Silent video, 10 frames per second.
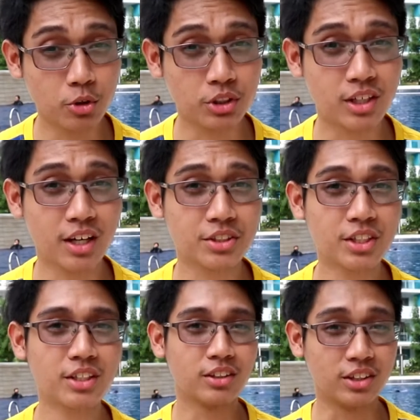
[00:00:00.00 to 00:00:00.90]
good
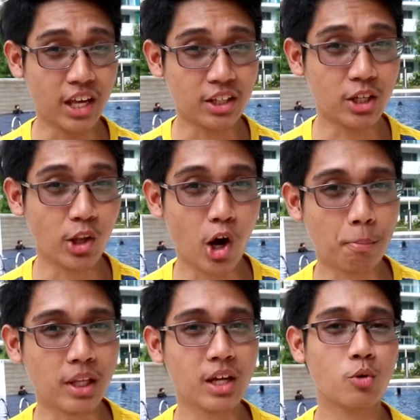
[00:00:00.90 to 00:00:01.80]
cousin, Daniel
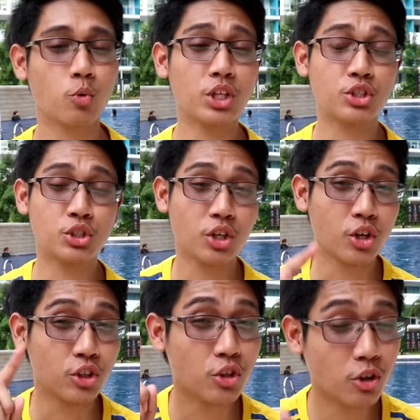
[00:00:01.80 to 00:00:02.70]
Ople, which
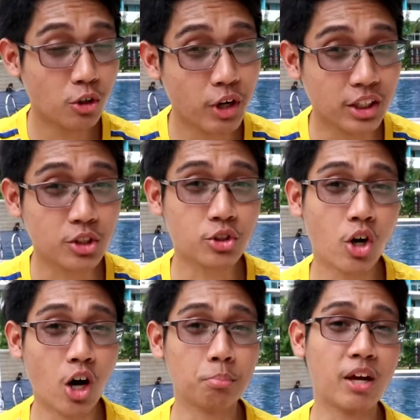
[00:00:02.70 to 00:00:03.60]
you already
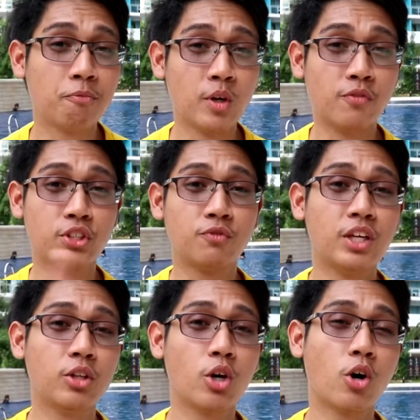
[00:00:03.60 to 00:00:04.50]
saw on my previous
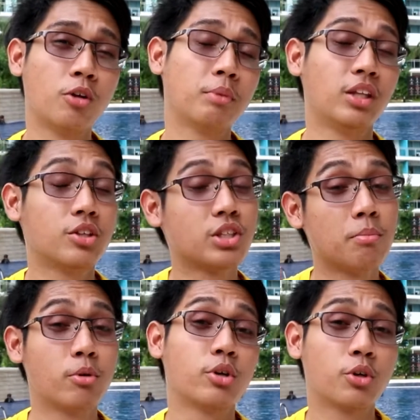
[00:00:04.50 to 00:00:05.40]
video on my
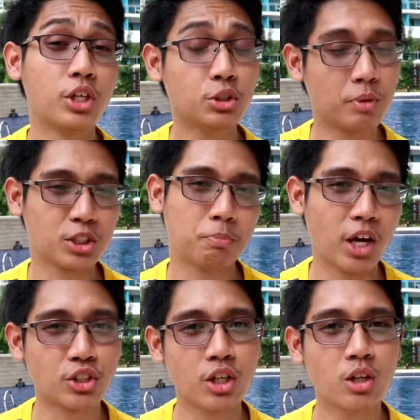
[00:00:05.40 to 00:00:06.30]
December Christmas
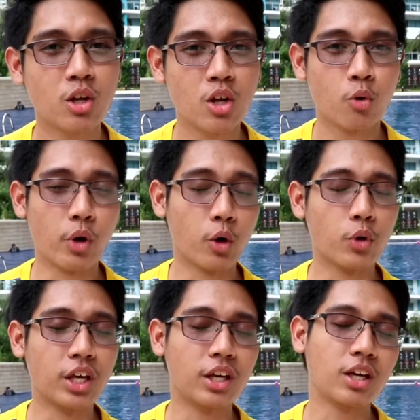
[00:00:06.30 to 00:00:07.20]
special, where
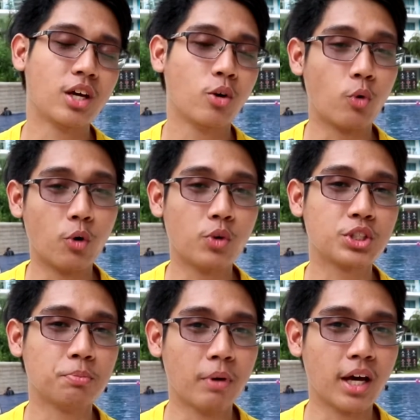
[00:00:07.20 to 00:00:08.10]
we
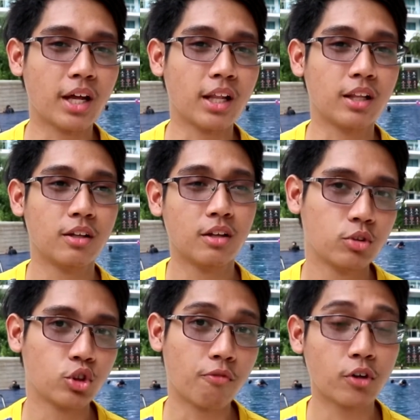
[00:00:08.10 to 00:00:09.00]
smell
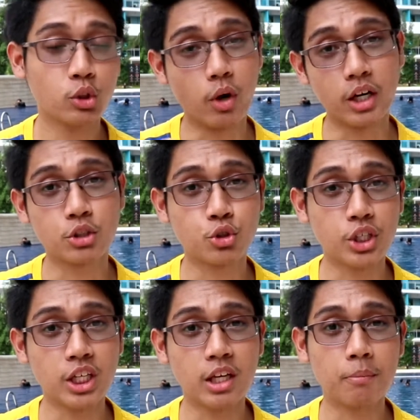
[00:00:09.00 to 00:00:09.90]
Tom Ford Noir
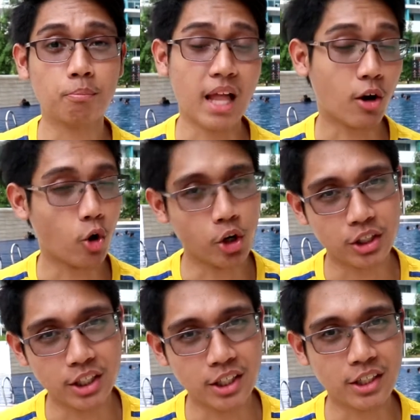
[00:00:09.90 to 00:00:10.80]
Extreme, Black
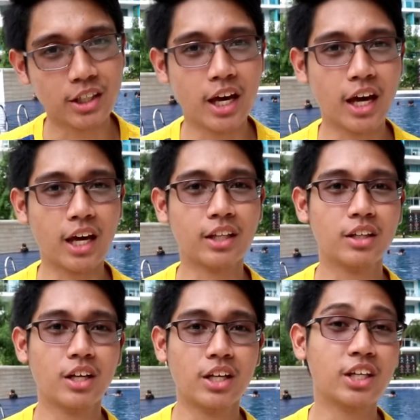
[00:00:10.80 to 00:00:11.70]
Orchid, and
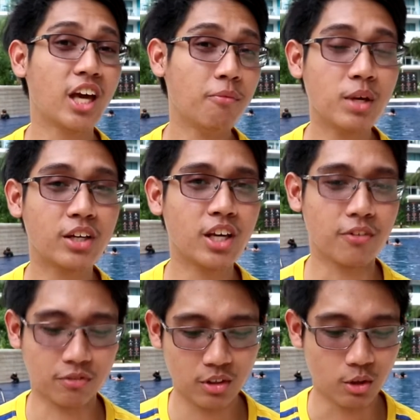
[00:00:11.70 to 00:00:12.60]
he gave me a
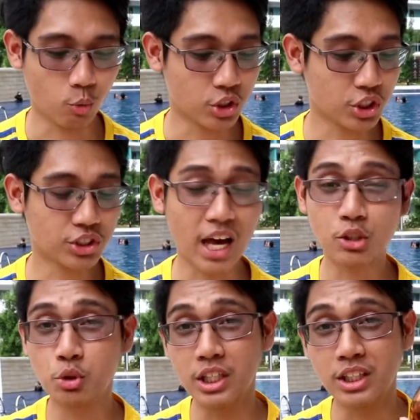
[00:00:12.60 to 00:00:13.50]
gift, which is
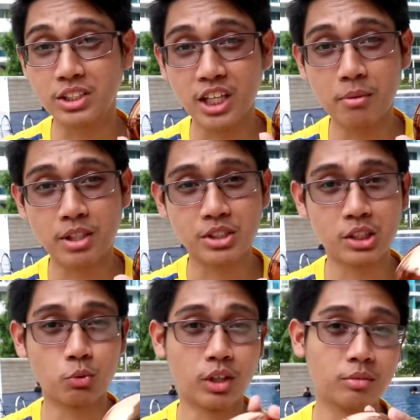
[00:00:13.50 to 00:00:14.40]
actually the same as
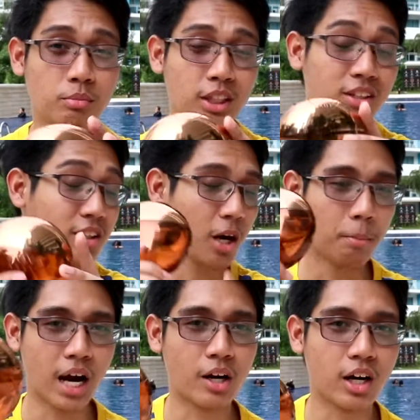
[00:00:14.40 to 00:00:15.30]
this one, but not
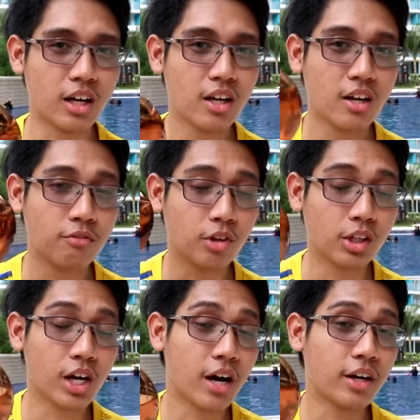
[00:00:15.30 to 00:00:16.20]
Amara,
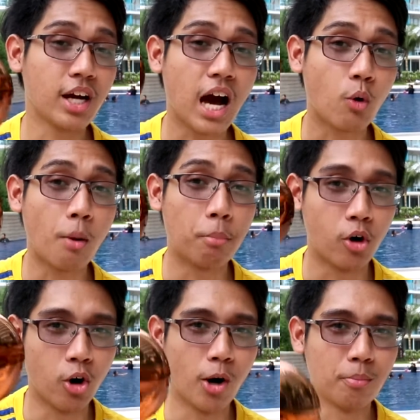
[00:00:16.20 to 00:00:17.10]
Bvlgari Aqva
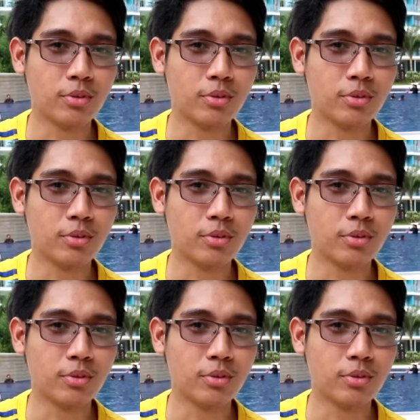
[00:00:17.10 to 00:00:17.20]
Amara.